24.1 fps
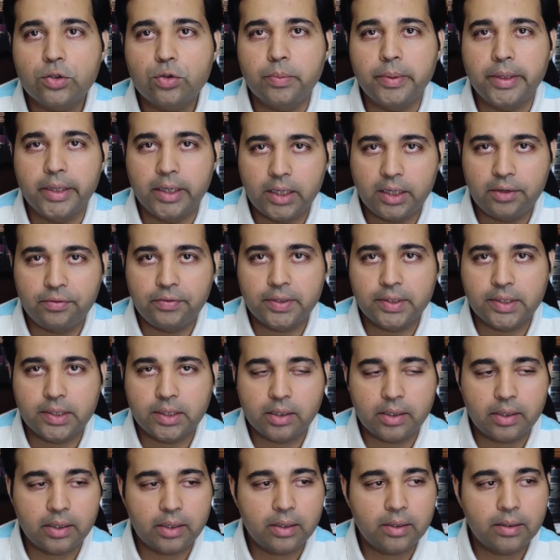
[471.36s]
to be
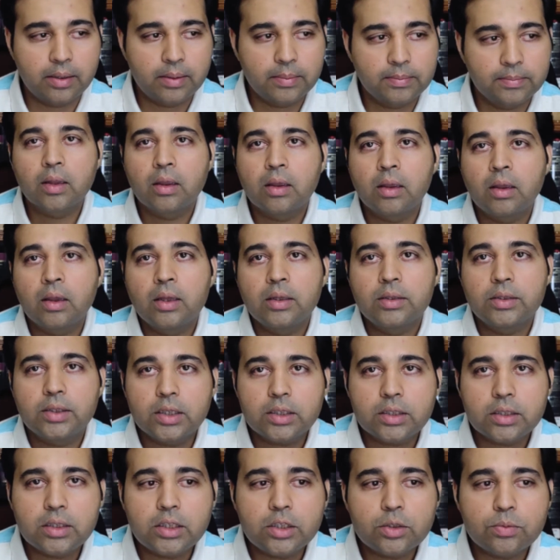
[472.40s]
revisited.
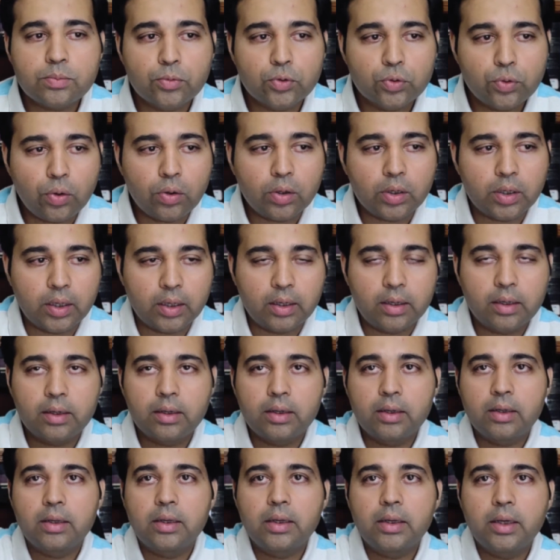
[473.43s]
Justice Mudolkar,
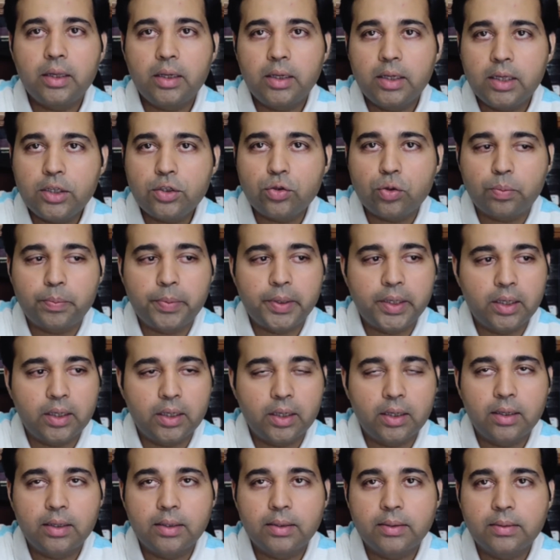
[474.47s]
in his
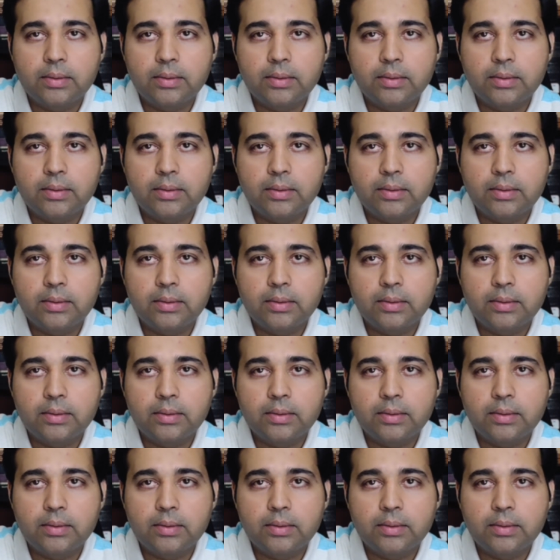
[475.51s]
opinion,